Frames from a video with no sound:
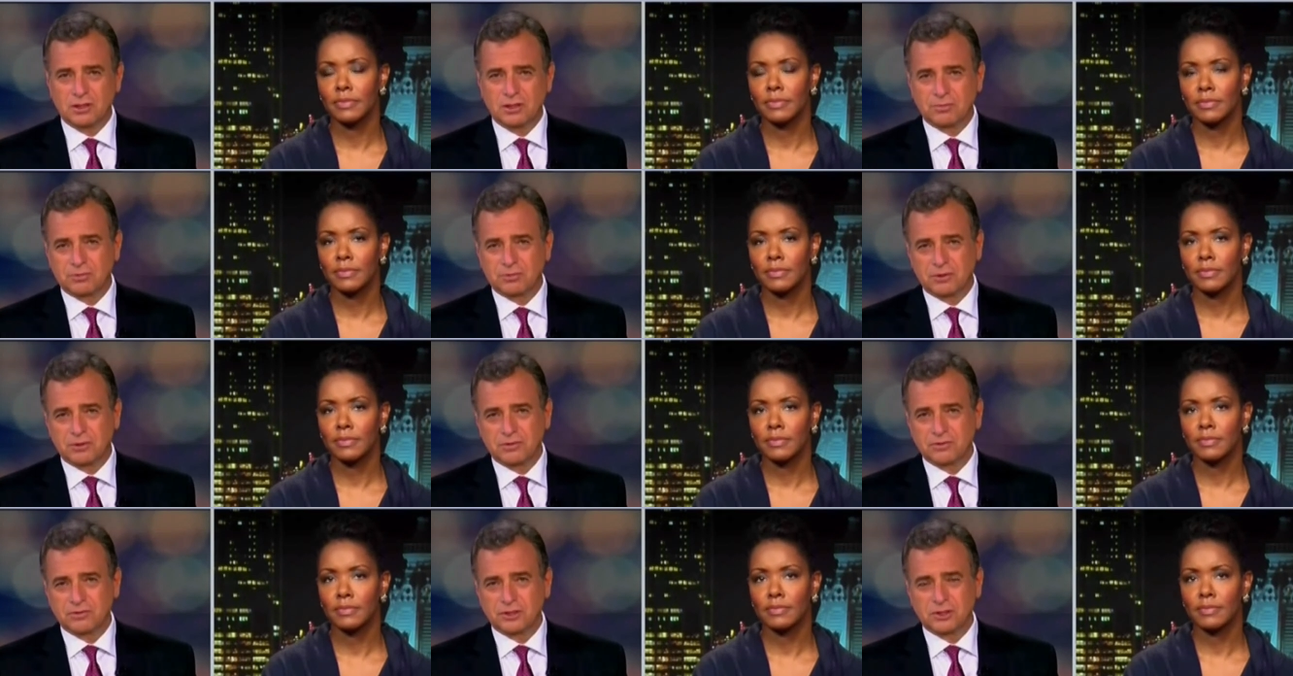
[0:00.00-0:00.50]
Speaker 1: the
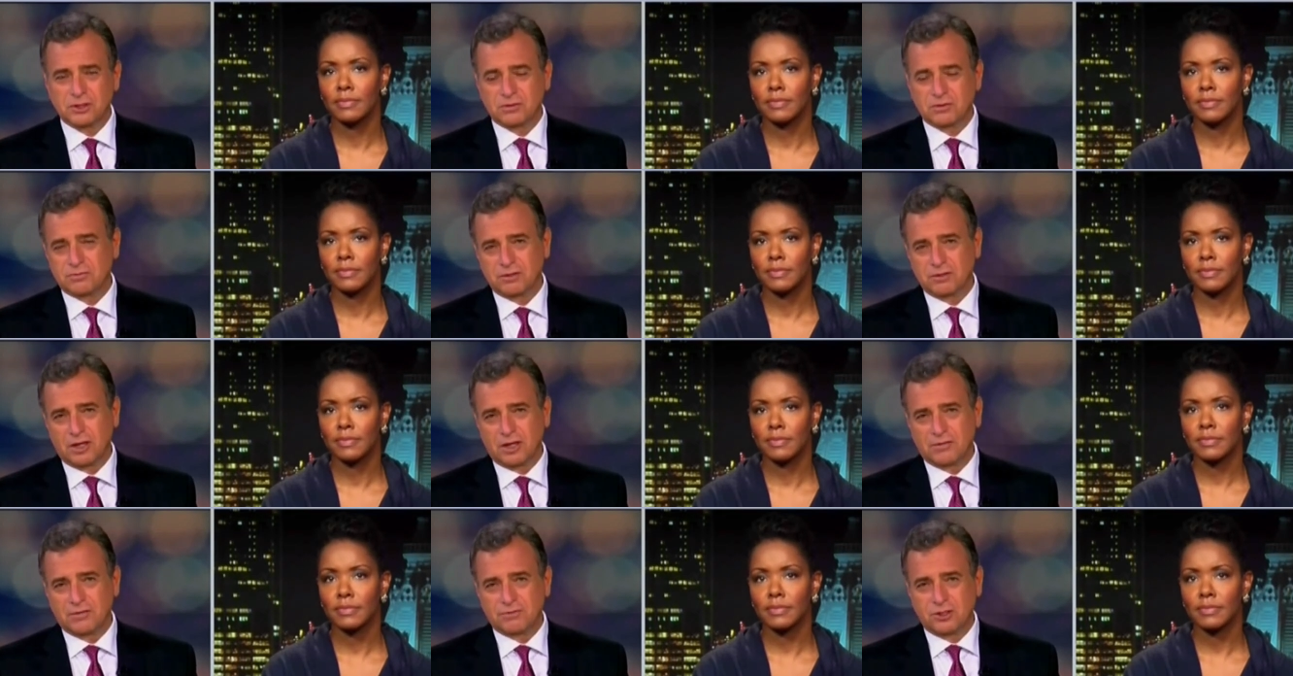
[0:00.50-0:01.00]
privilege
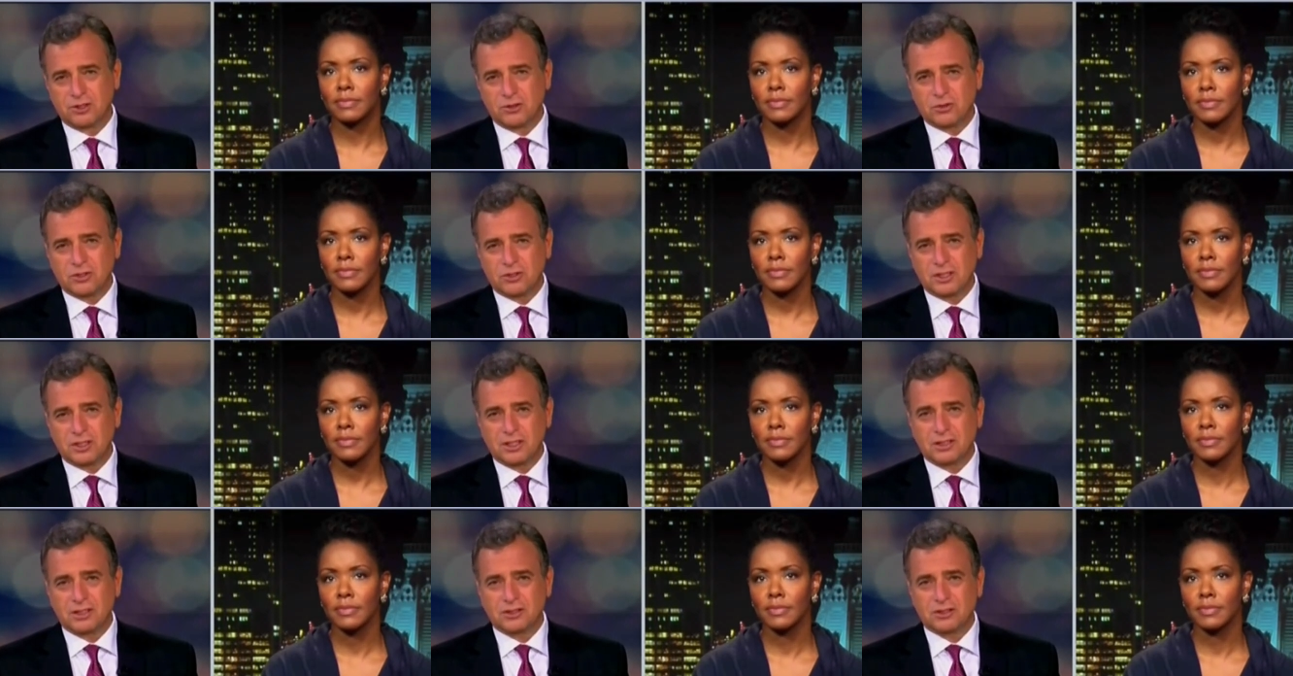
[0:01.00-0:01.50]
of, of
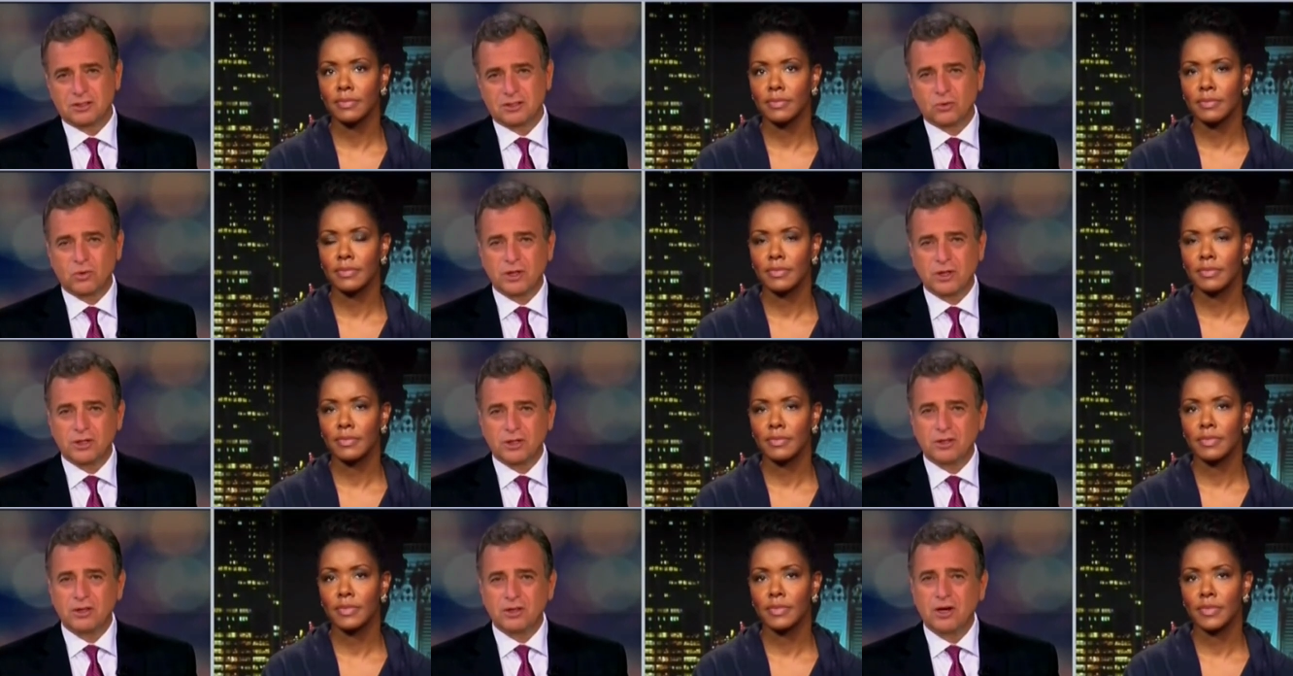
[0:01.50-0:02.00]
using
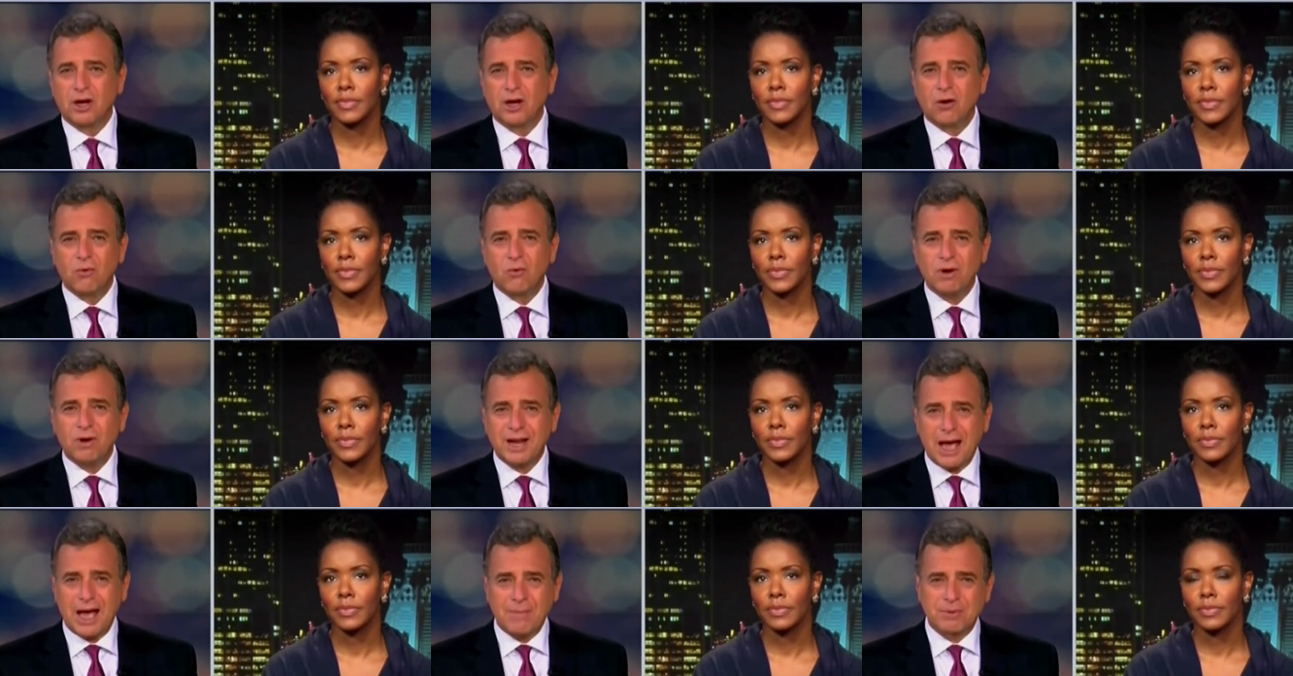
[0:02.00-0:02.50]
Twitter.
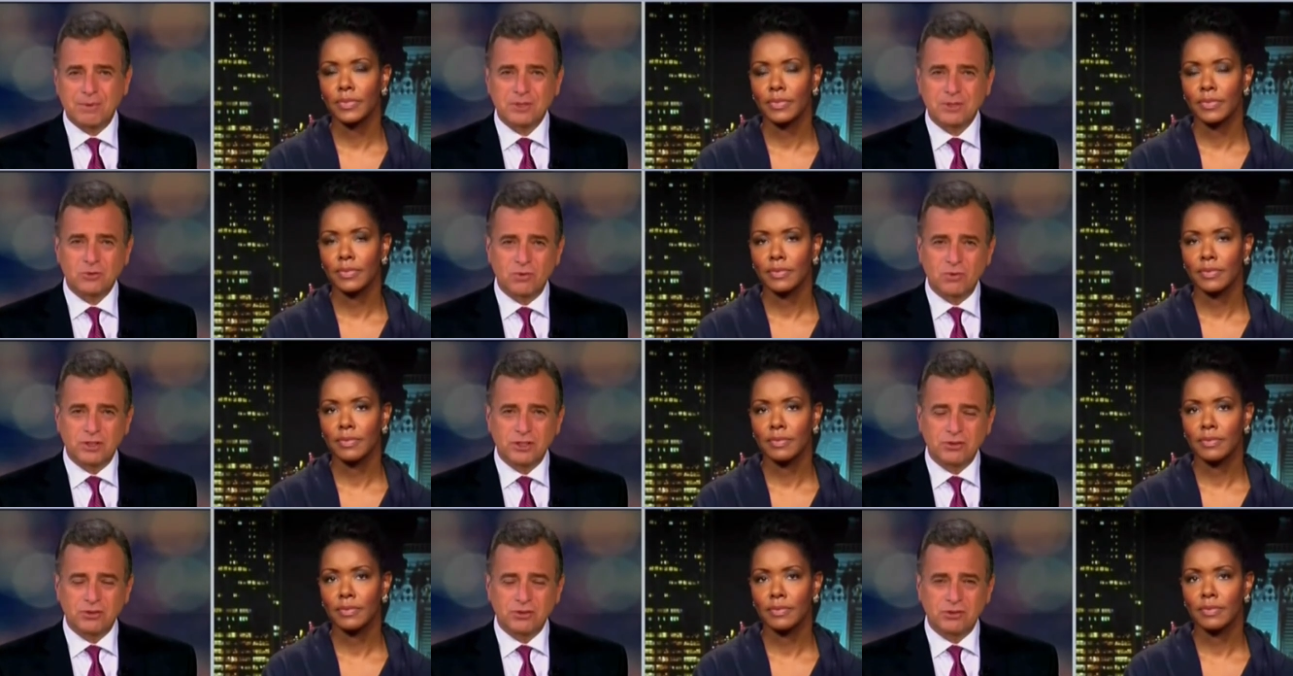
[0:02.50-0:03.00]
What happens
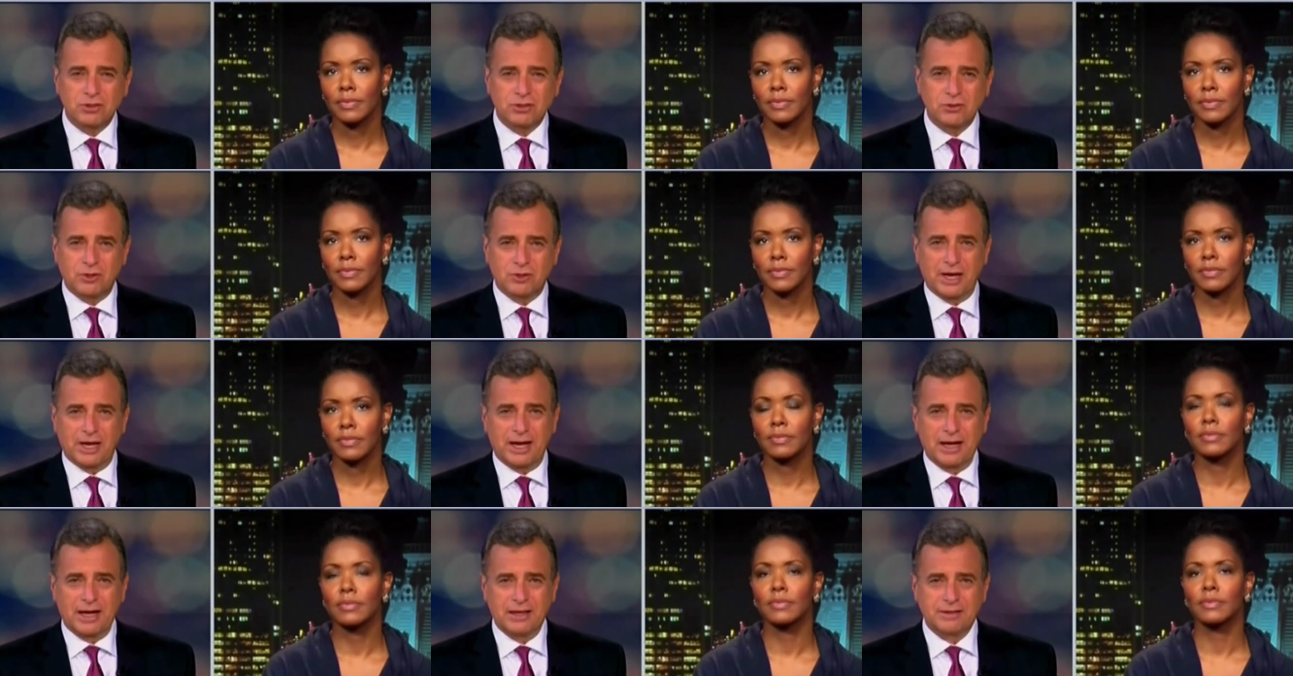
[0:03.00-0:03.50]
when you do
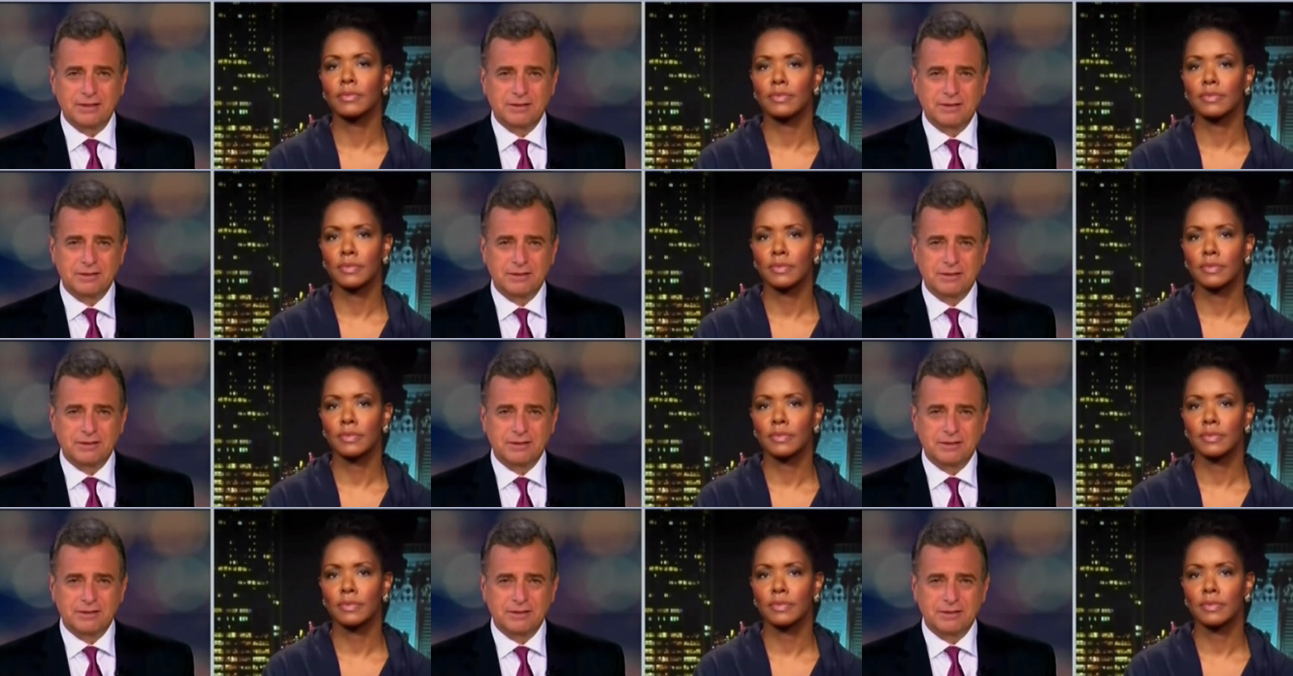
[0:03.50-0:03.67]
that?